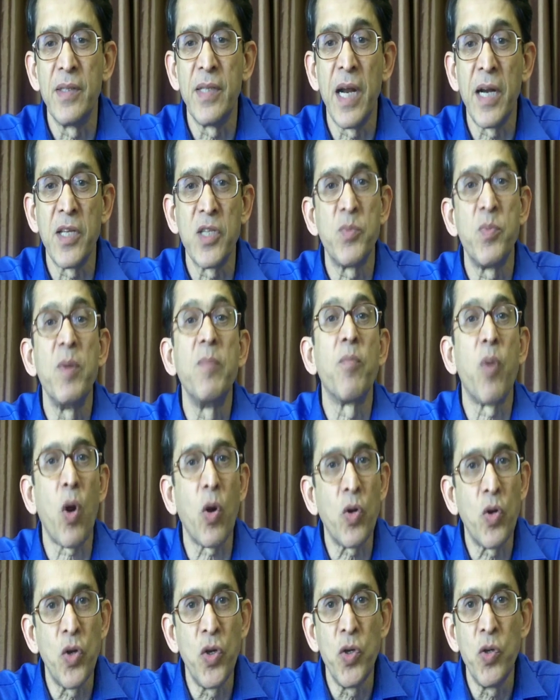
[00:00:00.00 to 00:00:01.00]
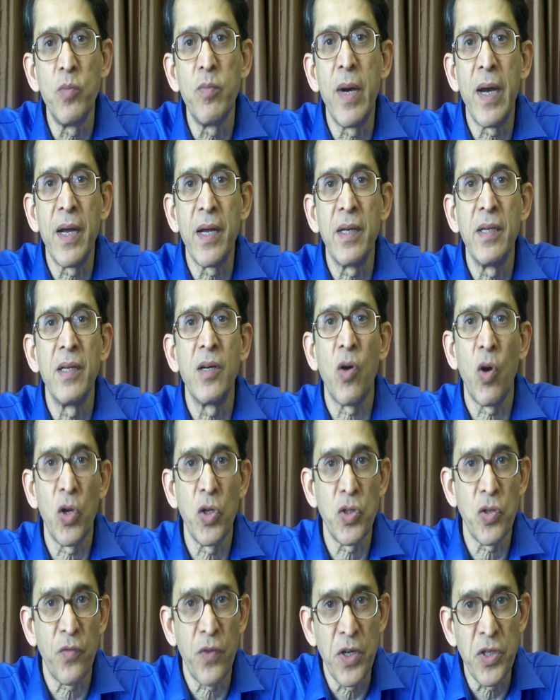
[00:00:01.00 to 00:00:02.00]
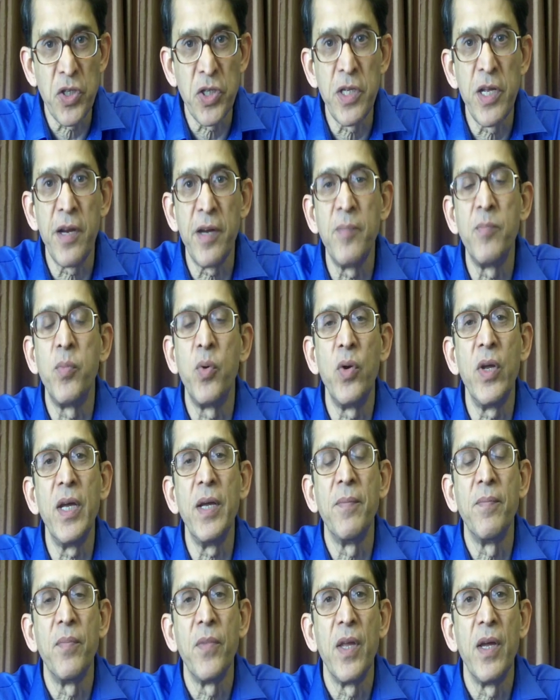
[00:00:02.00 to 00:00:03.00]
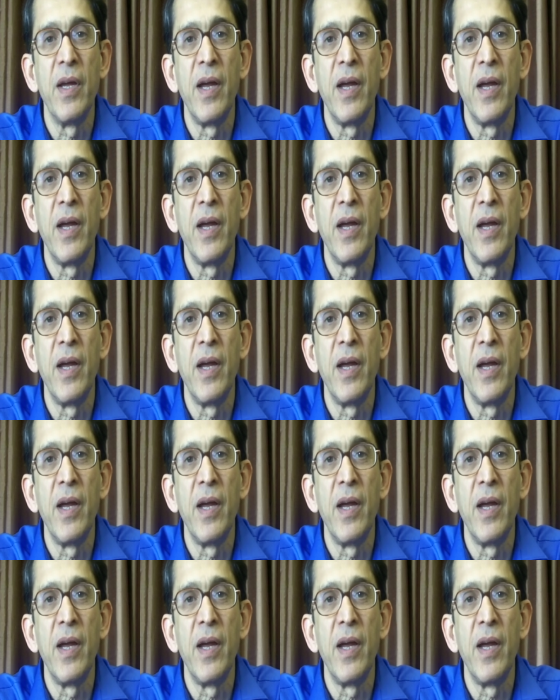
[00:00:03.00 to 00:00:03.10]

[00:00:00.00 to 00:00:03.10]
that has been brought to you by College of Engineering Pune